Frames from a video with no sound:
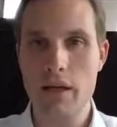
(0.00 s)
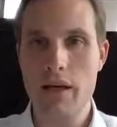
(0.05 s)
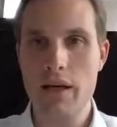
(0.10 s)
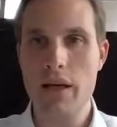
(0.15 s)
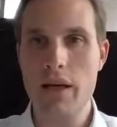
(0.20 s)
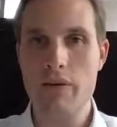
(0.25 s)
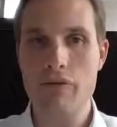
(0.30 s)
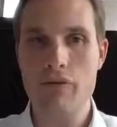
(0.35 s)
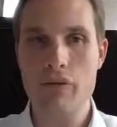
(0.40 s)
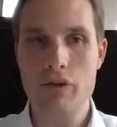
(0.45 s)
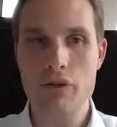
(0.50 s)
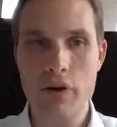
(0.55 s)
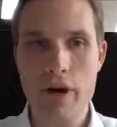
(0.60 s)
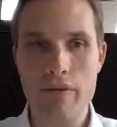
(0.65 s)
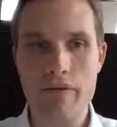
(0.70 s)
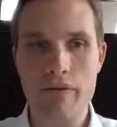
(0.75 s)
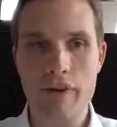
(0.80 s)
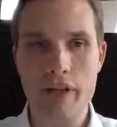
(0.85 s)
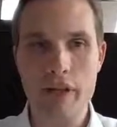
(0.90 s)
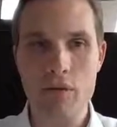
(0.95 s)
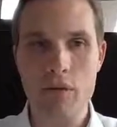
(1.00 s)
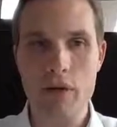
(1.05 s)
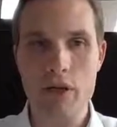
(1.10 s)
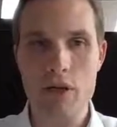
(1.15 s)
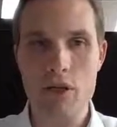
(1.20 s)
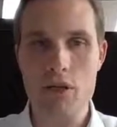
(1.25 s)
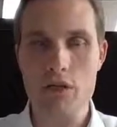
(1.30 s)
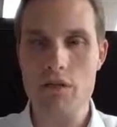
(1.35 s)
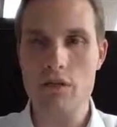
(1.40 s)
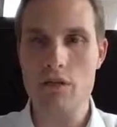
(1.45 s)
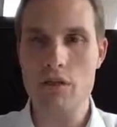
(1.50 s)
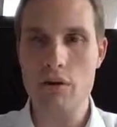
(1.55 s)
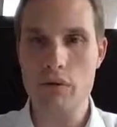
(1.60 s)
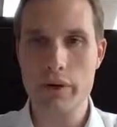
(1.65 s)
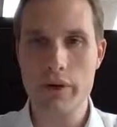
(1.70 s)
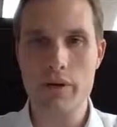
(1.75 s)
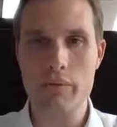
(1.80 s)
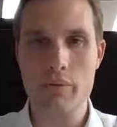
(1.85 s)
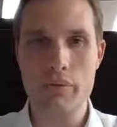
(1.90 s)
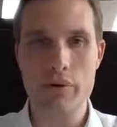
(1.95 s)
If you do have any questions during
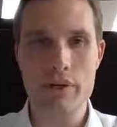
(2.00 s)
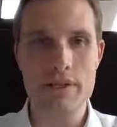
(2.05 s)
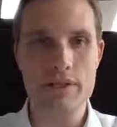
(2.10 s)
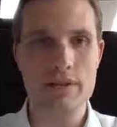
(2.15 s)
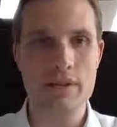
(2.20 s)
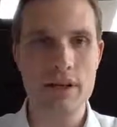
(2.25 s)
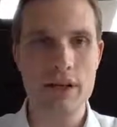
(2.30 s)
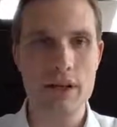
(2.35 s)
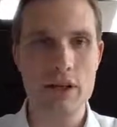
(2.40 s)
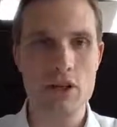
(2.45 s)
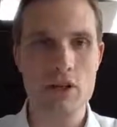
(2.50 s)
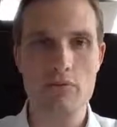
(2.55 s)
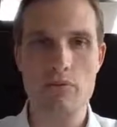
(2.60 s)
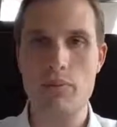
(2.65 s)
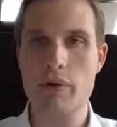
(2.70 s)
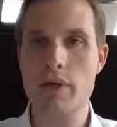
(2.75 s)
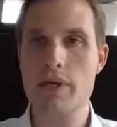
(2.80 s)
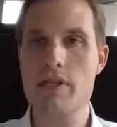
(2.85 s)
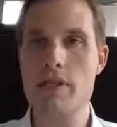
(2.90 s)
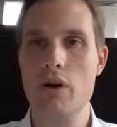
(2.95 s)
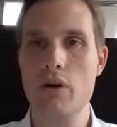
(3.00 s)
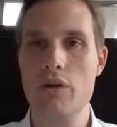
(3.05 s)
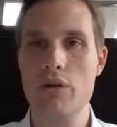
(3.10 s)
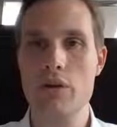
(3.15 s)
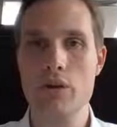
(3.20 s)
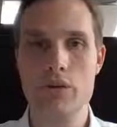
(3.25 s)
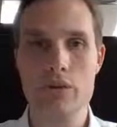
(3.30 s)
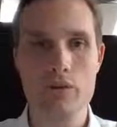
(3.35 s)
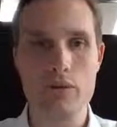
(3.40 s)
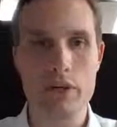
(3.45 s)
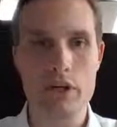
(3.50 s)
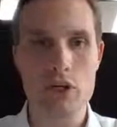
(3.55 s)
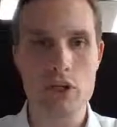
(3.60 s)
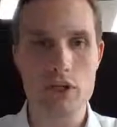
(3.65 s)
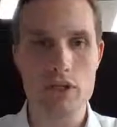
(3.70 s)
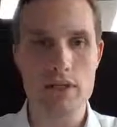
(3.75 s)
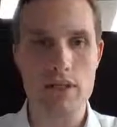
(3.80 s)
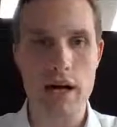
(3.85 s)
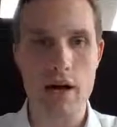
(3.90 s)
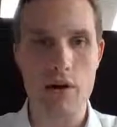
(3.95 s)
the presentation, please note those questions
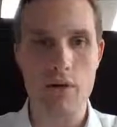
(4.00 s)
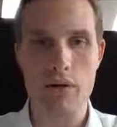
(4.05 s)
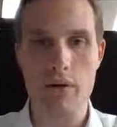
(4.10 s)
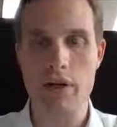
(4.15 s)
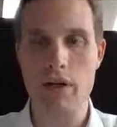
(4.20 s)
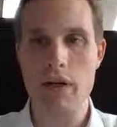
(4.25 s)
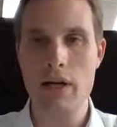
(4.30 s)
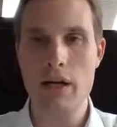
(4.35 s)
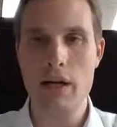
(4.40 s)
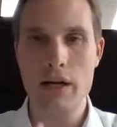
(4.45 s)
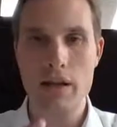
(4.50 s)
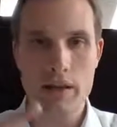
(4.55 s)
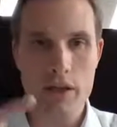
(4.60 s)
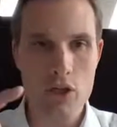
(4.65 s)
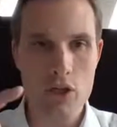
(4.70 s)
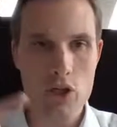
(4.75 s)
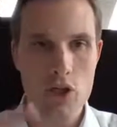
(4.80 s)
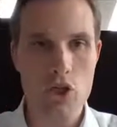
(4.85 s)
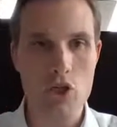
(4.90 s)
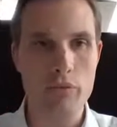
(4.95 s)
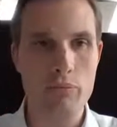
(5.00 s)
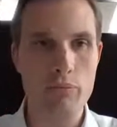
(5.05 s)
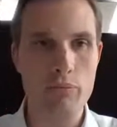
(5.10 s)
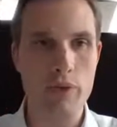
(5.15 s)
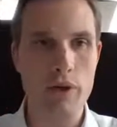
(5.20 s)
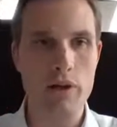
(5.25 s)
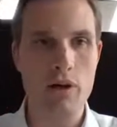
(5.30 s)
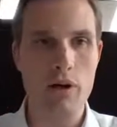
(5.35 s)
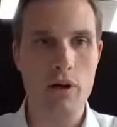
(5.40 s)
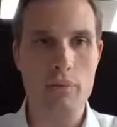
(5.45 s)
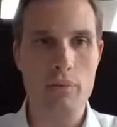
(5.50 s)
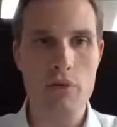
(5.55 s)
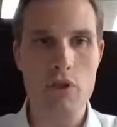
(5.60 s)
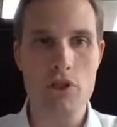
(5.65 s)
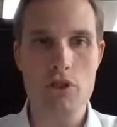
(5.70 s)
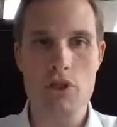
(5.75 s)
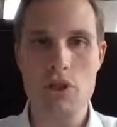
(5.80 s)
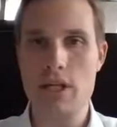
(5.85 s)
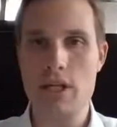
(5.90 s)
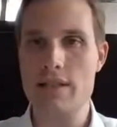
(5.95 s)
down. There should be the
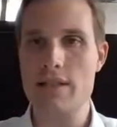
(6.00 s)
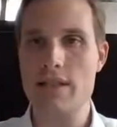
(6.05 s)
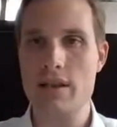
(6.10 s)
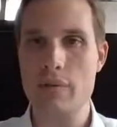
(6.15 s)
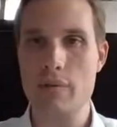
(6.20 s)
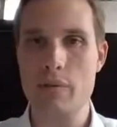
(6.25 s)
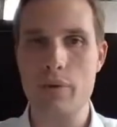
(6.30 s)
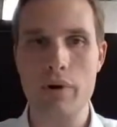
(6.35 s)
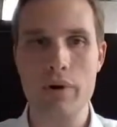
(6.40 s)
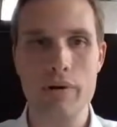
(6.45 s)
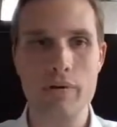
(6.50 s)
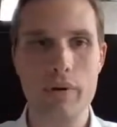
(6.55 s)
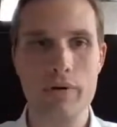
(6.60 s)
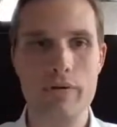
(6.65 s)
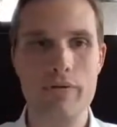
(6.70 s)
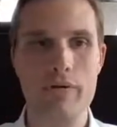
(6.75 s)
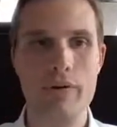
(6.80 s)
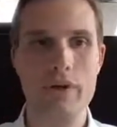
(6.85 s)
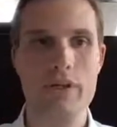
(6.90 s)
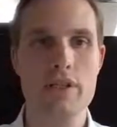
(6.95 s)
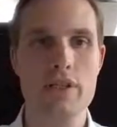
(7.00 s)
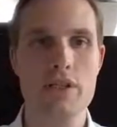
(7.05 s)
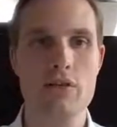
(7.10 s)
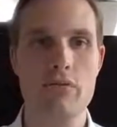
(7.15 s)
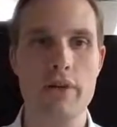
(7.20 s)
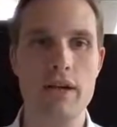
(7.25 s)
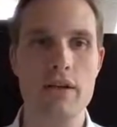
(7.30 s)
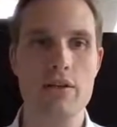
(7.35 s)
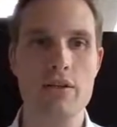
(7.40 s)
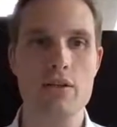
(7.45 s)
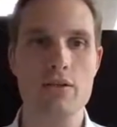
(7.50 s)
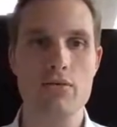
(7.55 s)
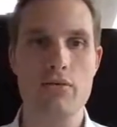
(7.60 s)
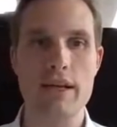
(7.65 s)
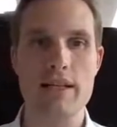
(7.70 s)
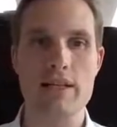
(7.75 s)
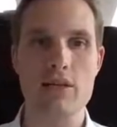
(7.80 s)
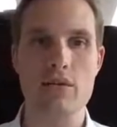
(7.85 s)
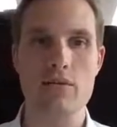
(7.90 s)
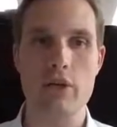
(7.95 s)
option just at the bottom of the screen to
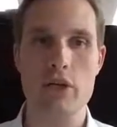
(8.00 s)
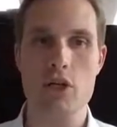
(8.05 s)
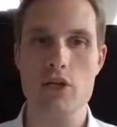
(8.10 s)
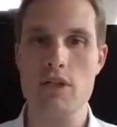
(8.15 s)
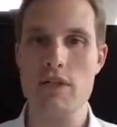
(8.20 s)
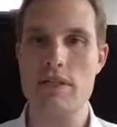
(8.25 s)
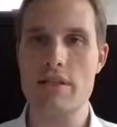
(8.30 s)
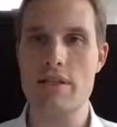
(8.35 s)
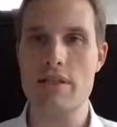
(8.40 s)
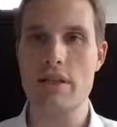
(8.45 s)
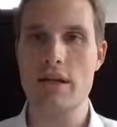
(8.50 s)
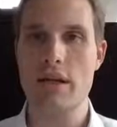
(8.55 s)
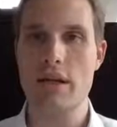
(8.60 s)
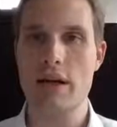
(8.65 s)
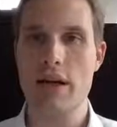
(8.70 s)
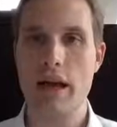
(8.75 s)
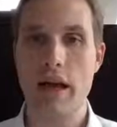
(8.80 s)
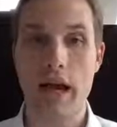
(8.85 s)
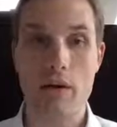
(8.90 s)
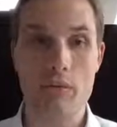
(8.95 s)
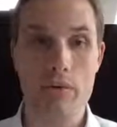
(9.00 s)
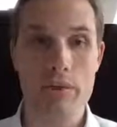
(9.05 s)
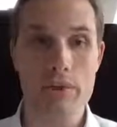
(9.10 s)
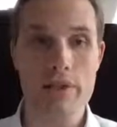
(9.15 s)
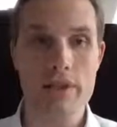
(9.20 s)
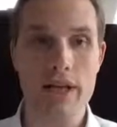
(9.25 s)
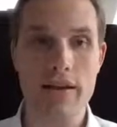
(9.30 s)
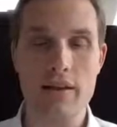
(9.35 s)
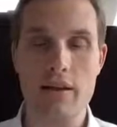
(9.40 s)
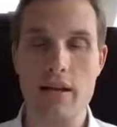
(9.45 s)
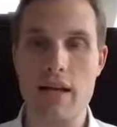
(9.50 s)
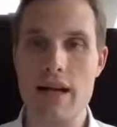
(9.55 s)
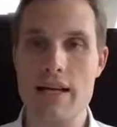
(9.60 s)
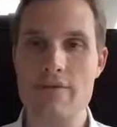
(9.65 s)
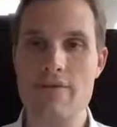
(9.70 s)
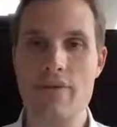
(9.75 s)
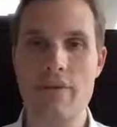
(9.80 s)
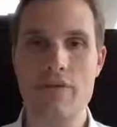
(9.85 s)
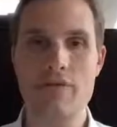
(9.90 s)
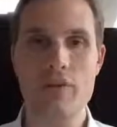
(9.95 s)
raise questions, and we'll take the last
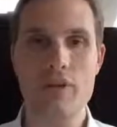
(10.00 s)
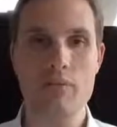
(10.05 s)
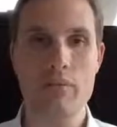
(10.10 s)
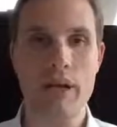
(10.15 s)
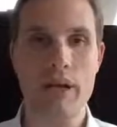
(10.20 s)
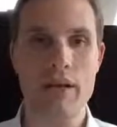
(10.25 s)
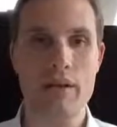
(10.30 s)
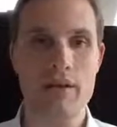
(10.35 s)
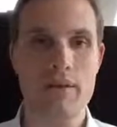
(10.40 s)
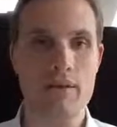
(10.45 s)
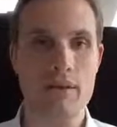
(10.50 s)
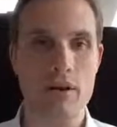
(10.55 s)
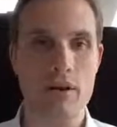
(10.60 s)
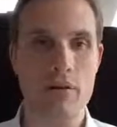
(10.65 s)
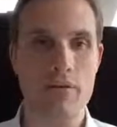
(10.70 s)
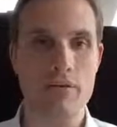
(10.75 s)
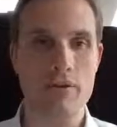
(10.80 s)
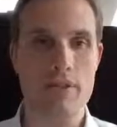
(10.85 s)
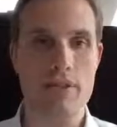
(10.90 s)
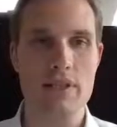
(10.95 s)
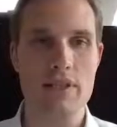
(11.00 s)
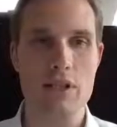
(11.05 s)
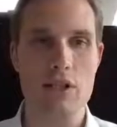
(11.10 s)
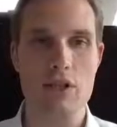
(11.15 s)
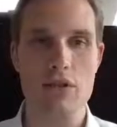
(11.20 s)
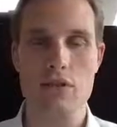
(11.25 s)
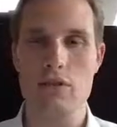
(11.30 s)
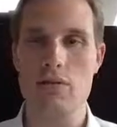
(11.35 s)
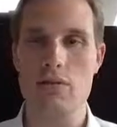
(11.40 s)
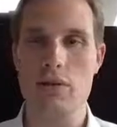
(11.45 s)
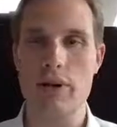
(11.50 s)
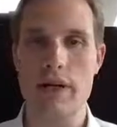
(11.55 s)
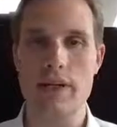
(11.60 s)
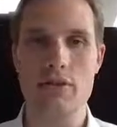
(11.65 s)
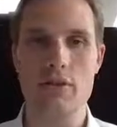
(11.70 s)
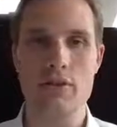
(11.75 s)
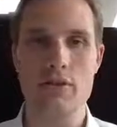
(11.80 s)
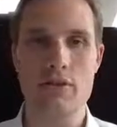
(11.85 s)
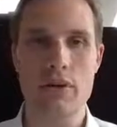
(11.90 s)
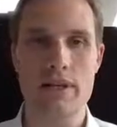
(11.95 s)
15 minutes of this session to try to
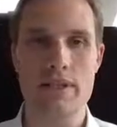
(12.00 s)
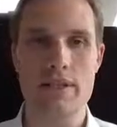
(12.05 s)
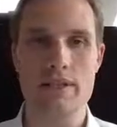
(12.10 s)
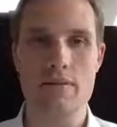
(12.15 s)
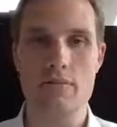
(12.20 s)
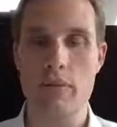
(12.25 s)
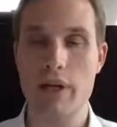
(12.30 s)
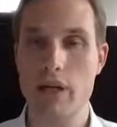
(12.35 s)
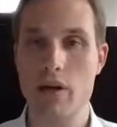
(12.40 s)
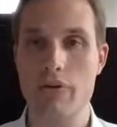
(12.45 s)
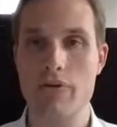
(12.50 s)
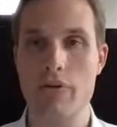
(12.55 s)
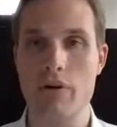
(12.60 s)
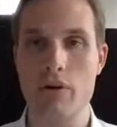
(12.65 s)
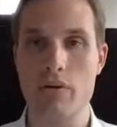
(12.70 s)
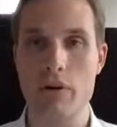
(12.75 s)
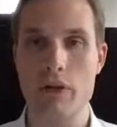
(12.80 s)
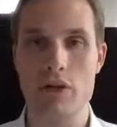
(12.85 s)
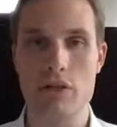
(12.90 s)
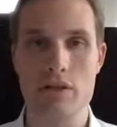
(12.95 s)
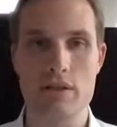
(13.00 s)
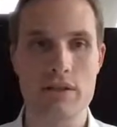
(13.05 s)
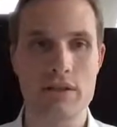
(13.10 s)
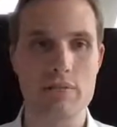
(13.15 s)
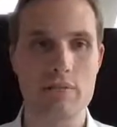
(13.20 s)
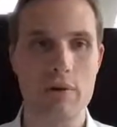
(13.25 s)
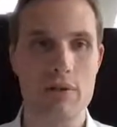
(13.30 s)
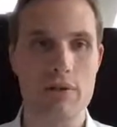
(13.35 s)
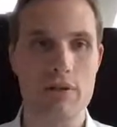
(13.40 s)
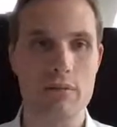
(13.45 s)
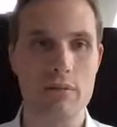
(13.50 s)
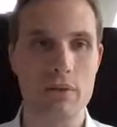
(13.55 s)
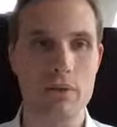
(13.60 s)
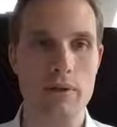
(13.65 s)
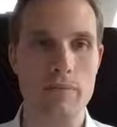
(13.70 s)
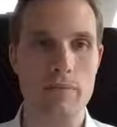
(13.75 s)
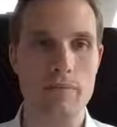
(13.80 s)
address as many of your questions as possible.